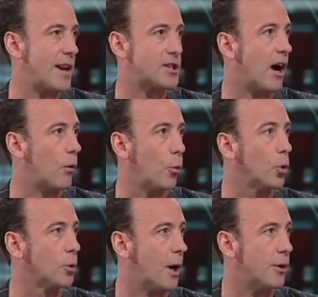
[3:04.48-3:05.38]
their entire
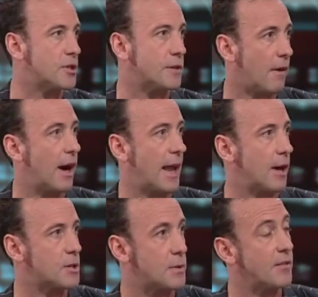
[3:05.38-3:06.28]
wall post to find
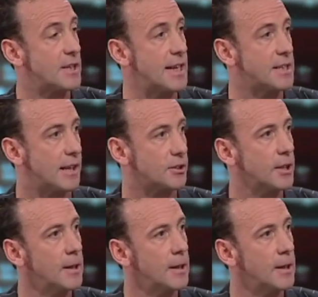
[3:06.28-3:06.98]
out specific details.